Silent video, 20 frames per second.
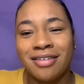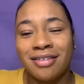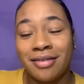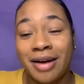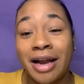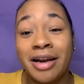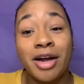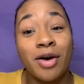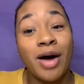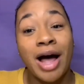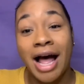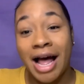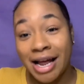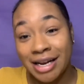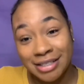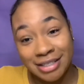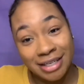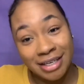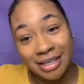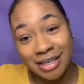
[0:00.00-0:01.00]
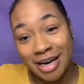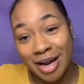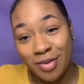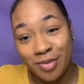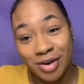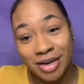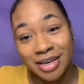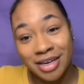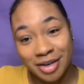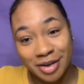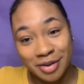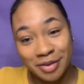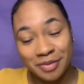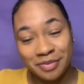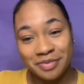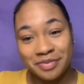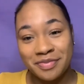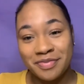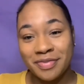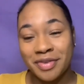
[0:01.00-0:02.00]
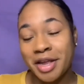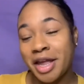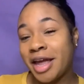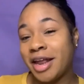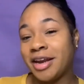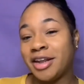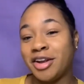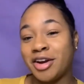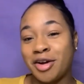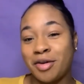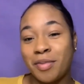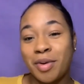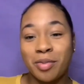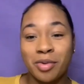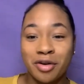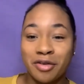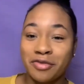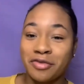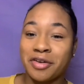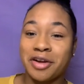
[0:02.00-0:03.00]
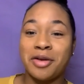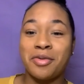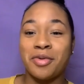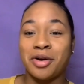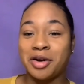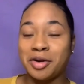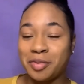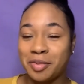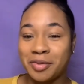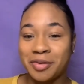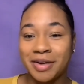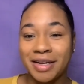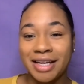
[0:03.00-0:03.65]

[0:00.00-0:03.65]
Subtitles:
I know I did. I wanted a girl. And, my boyfriend, he wanted a boy.